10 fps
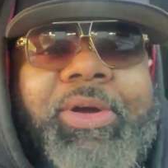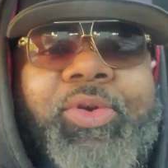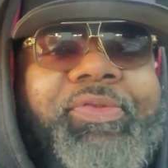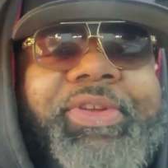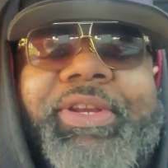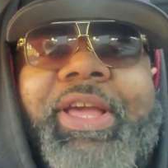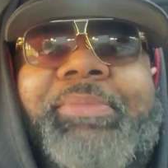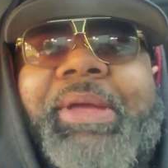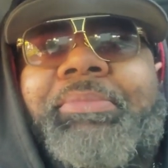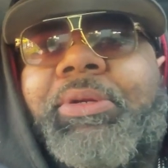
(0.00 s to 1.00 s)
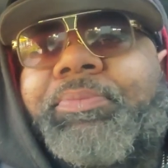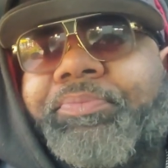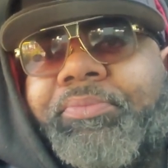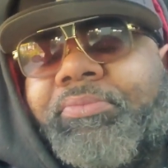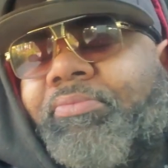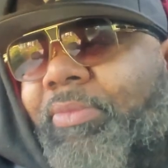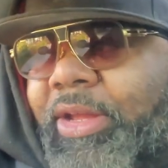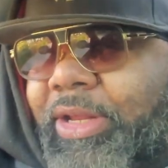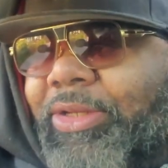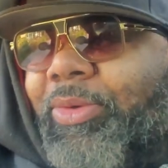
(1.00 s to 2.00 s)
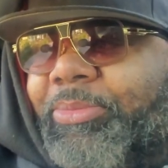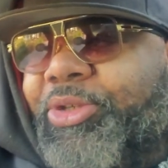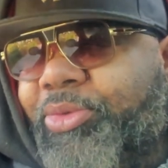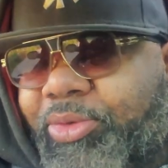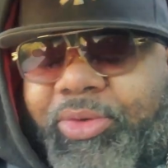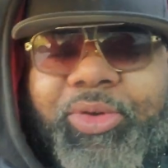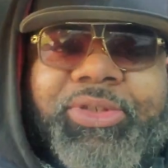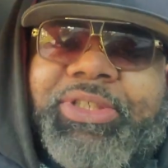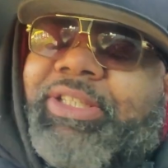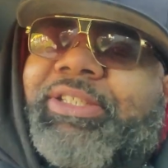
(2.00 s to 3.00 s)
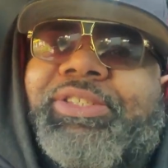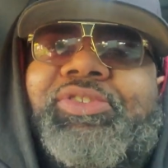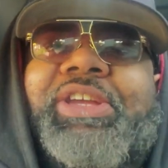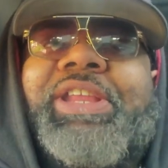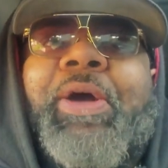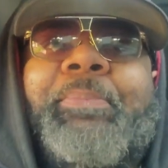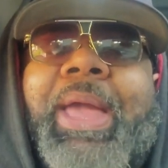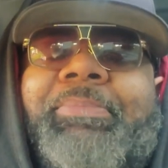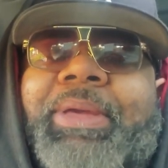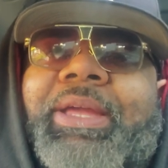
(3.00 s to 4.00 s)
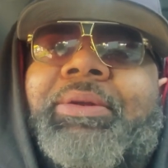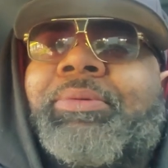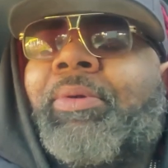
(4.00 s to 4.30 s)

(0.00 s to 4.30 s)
my coffee today, baby. That's why I'm shooting on all cylinders right now, baby.